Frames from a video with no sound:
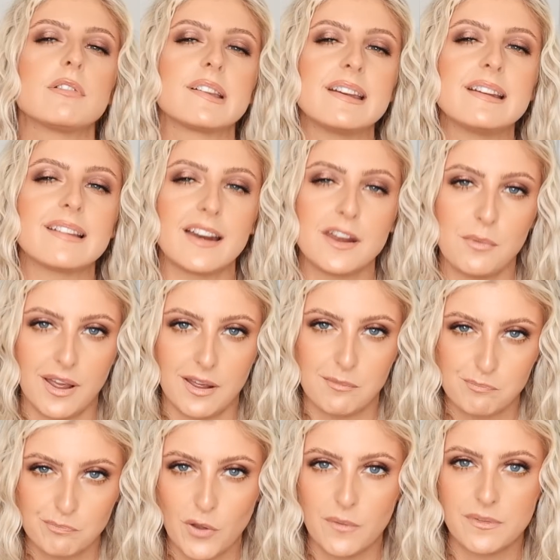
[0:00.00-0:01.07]
your receipts
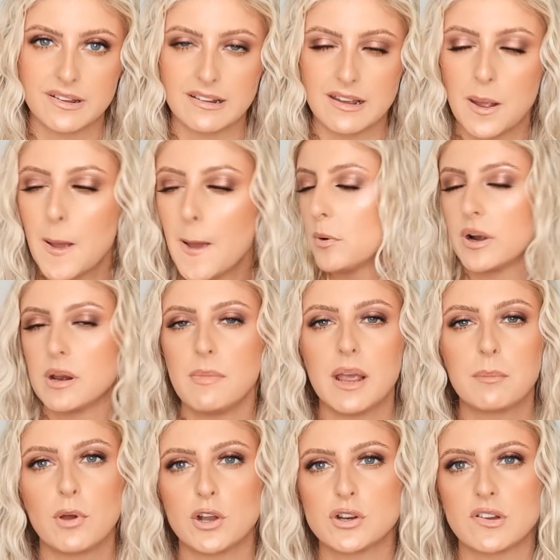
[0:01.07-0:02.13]
anyway, obviously. But when you
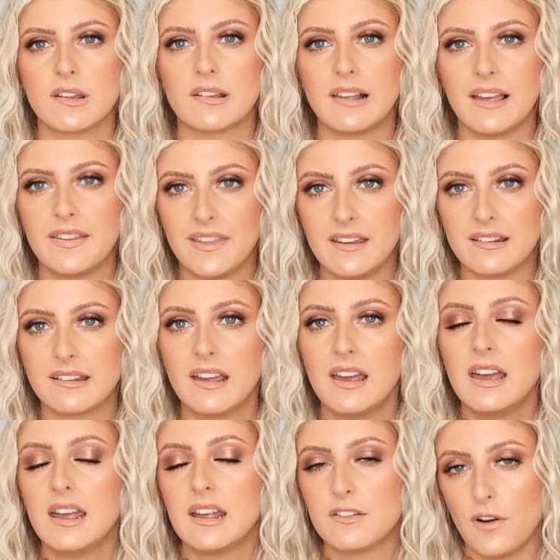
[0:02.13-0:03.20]
make purchases like this,
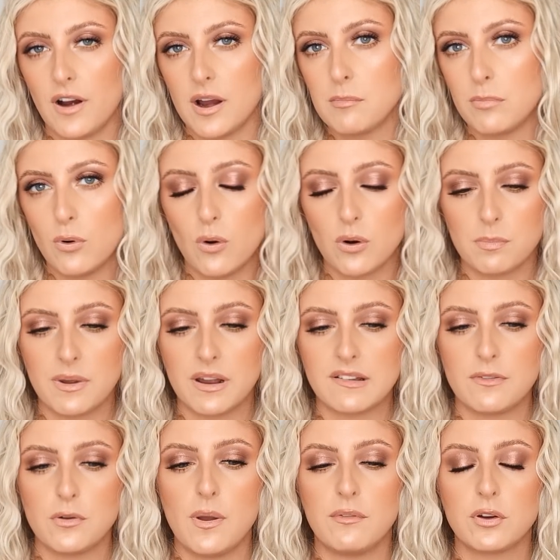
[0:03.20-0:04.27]
it's very important
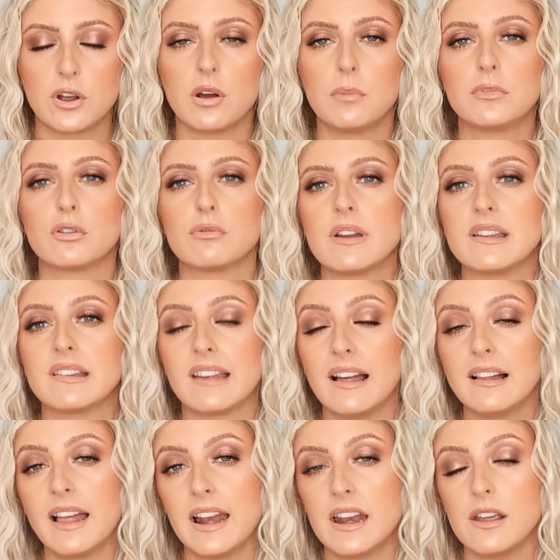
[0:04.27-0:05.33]
because if you ever come to
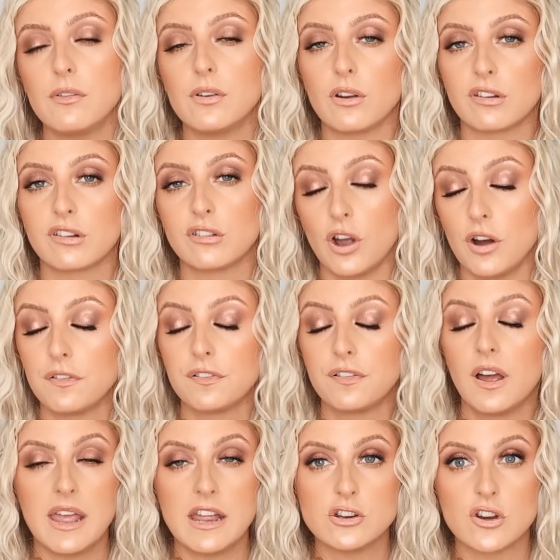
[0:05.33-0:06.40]
resell any of your
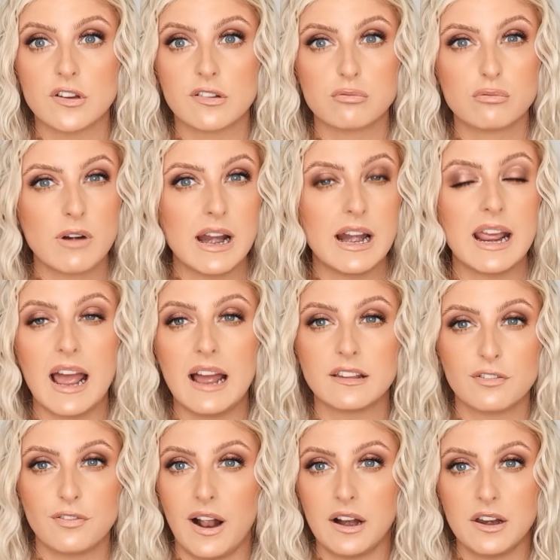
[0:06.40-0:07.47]
stuff, it just really
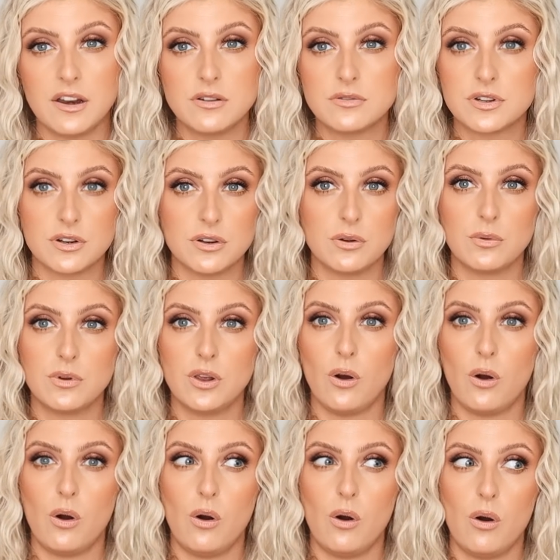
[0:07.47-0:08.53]
adds value to
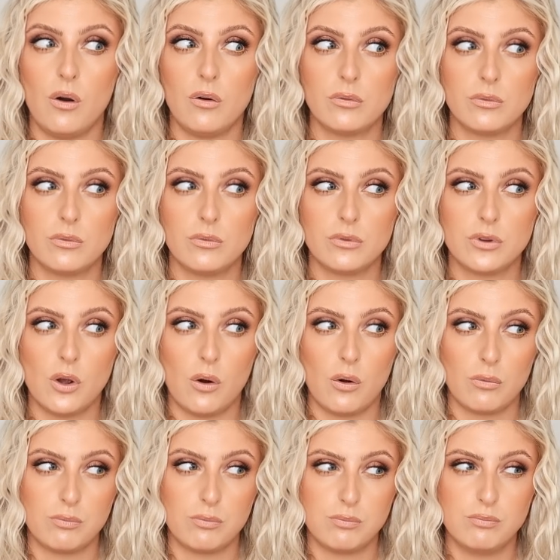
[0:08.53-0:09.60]
your
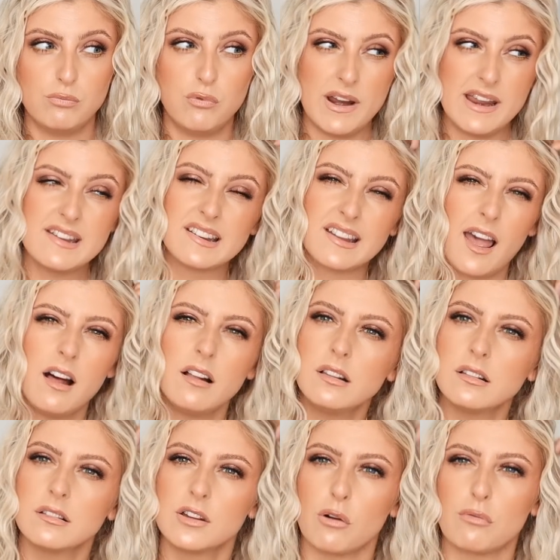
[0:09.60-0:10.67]
your
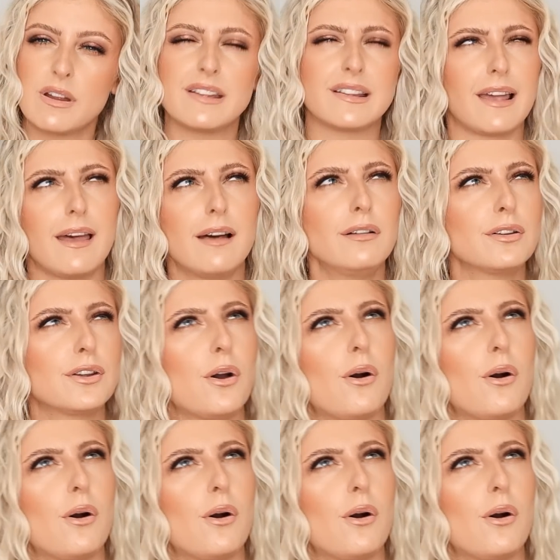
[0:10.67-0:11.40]
resell, your resale,